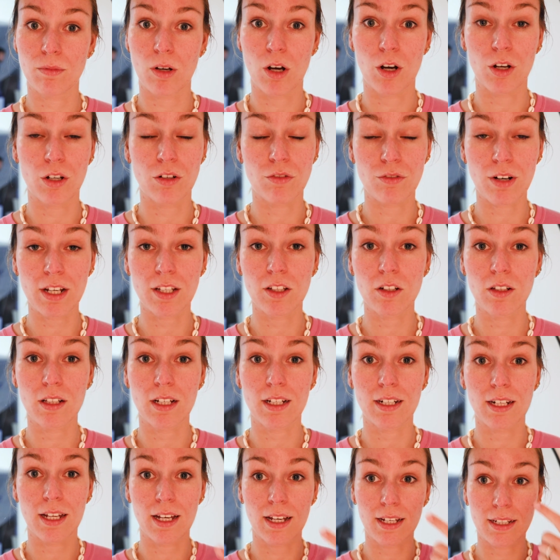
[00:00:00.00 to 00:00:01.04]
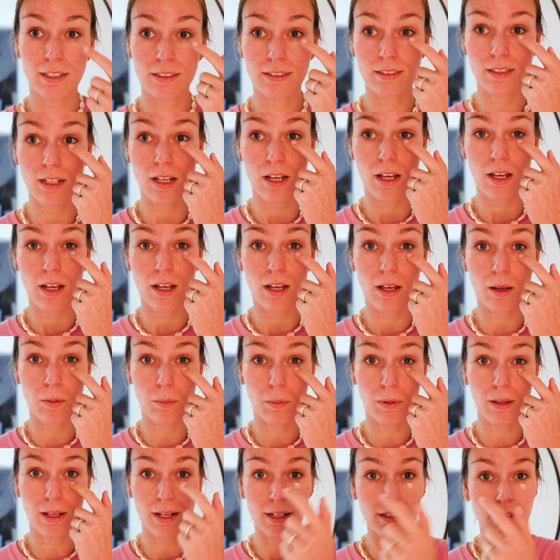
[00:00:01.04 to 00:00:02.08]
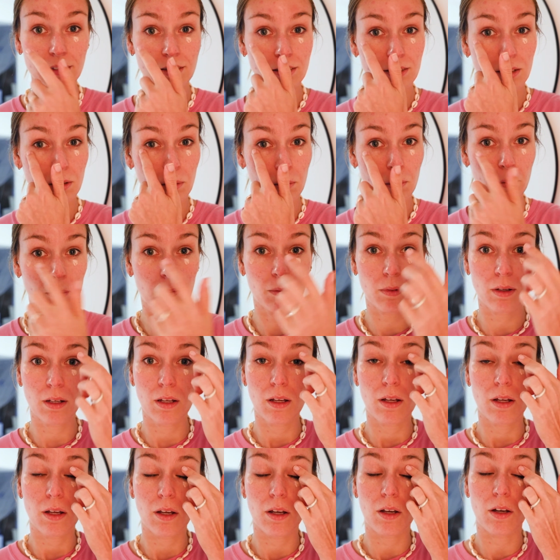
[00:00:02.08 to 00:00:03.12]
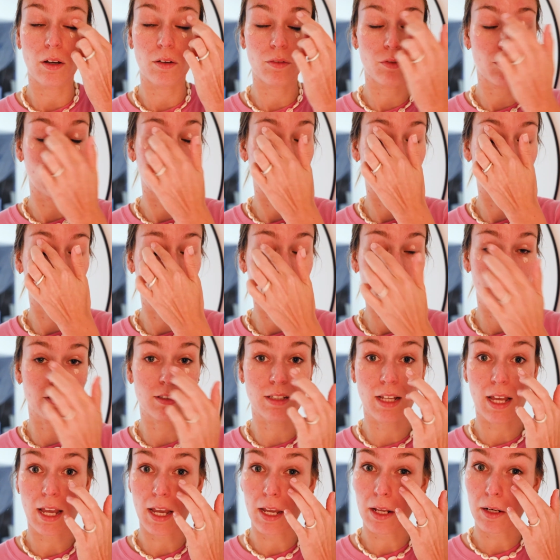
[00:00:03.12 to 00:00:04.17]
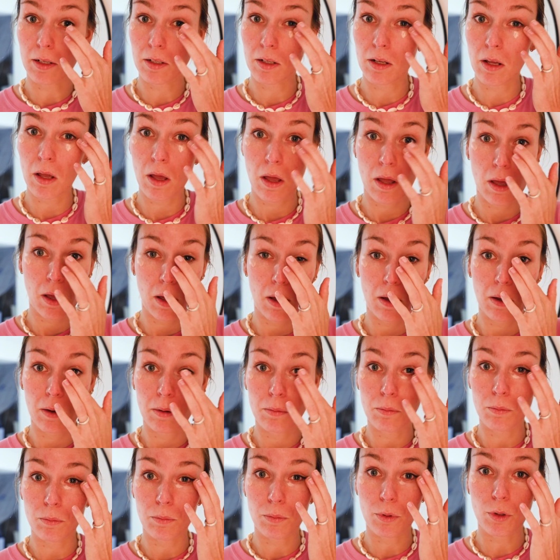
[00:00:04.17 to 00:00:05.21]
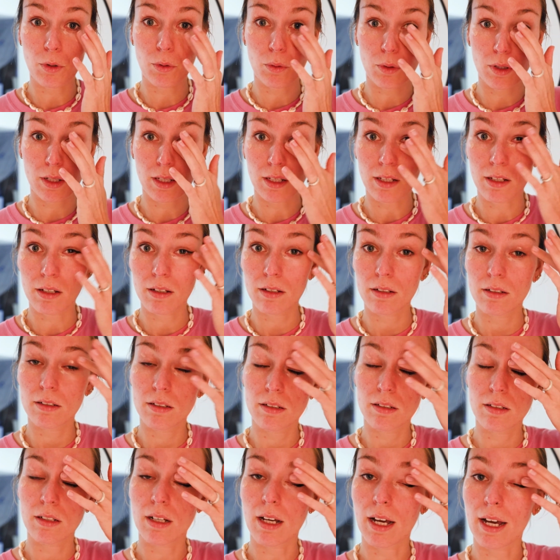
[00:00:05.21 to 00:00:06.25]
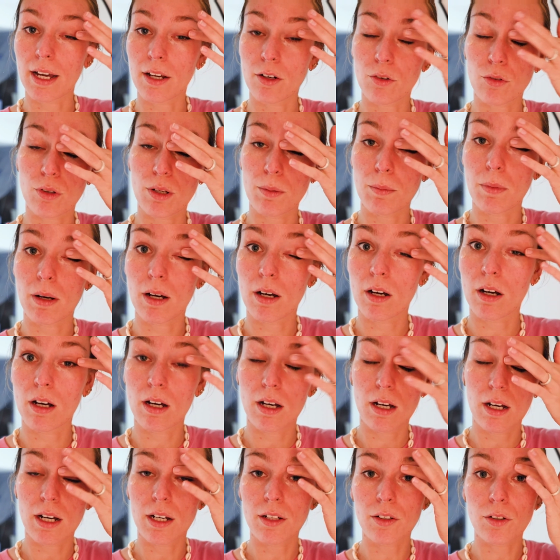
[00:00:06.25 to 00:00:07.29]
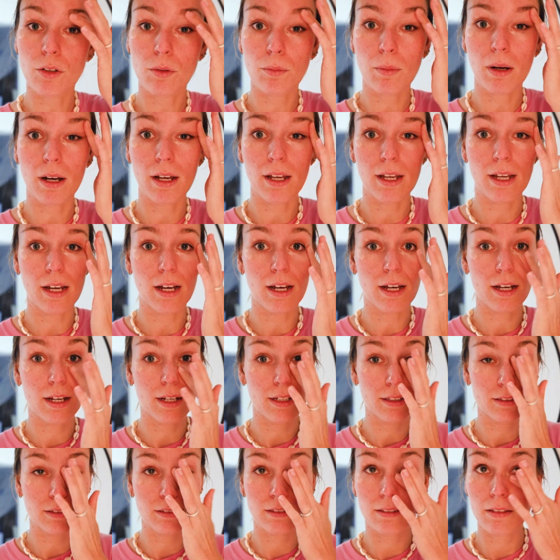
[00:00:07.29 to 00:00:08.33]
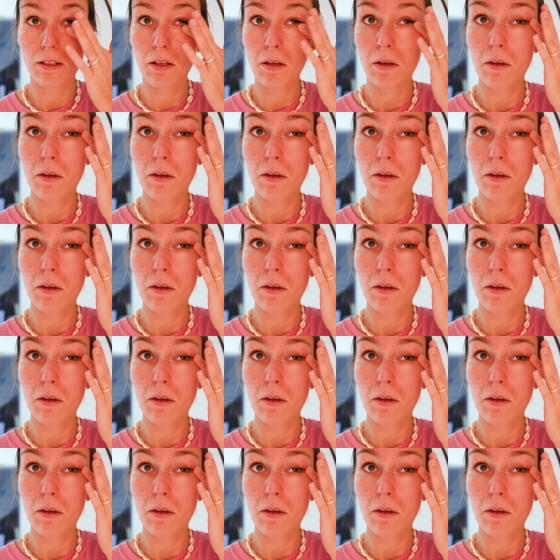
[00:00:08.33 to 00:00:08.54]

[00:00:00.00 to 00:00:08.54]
on regular nights, applying some of the First Aid Beauty eye cream under my eyes,